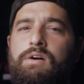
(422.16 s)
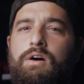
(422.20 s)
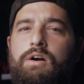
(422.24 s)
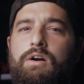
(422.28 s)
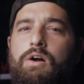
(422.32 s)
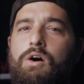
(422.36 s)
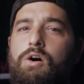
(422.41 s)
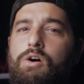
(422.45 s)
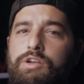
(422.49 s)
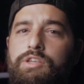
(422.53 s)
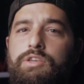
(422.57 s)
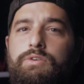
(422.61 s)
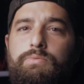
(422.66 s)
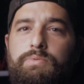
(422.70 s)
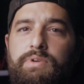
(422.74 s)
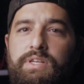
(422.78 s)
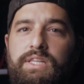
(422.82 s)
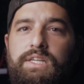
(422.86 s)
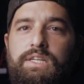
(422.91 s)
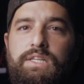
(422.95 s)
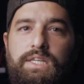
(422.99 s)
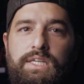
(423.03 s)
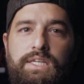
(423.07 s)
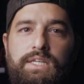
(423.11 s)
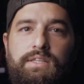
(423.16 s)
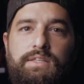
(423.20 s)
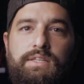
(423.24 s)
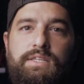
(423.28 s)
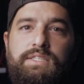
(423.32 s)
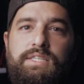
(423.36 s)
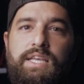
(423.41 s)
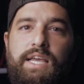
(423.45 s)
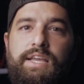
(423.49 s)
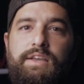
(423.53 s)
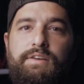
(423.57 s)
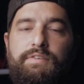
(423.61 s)
are all you really need to
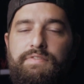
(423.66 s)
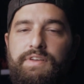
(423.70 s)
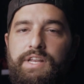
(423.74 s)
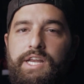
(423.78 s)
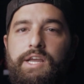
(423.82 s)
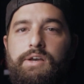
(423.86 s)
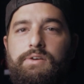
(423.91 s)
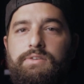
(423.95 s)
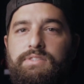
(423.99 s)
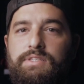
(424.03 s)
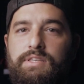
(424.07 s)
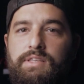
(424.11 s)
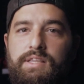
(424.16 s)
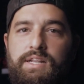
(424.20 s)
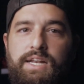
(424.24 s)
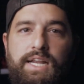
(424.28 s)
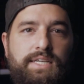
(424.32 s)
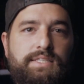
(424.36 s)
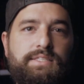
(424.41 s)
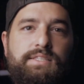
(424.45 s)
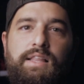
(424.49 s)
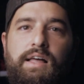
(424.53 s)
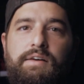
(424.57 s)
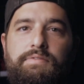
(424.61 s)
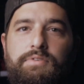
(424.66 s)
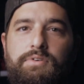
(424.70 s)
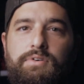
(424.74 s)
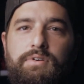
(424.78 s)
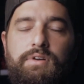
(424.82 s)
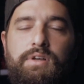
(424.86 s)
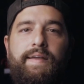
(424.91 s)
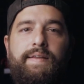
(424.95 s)
take your videos to the next level.